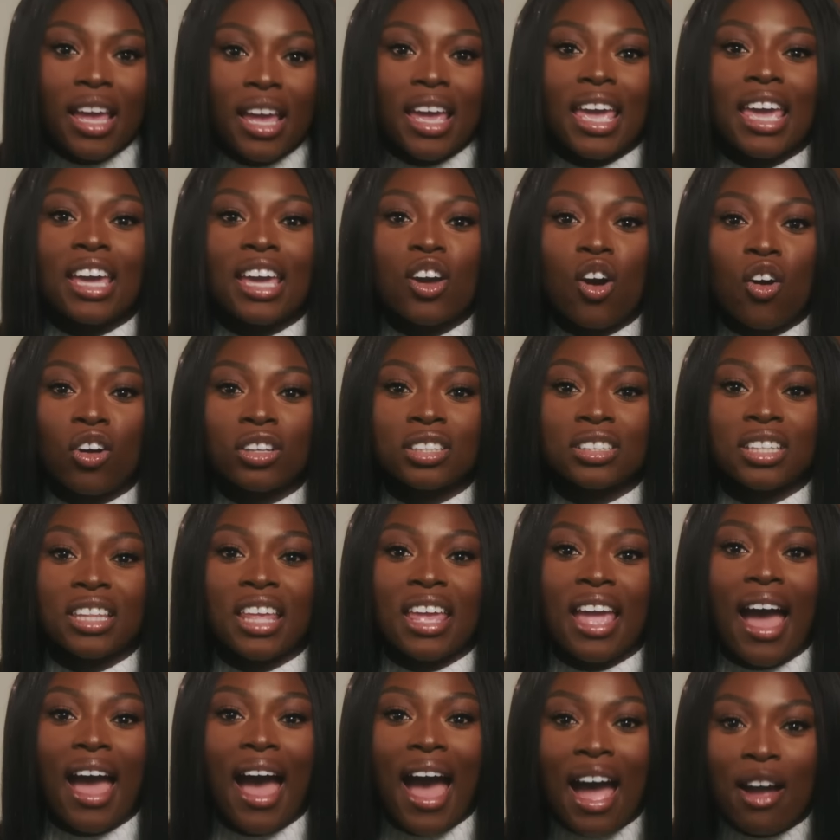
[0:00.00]
it costs
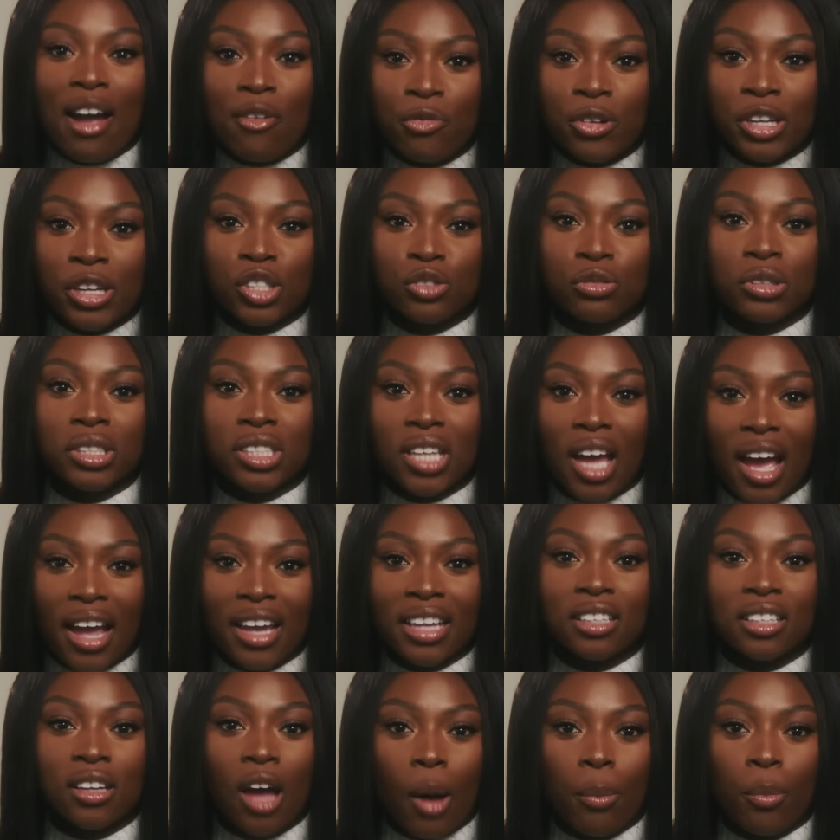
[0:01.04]
the average
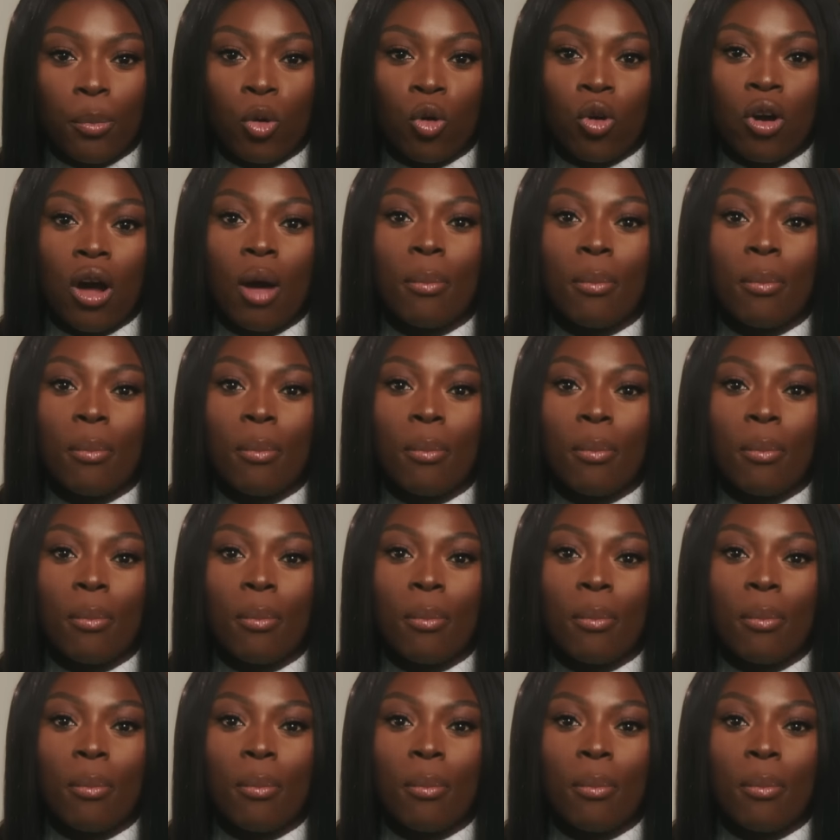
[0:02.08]
retired couple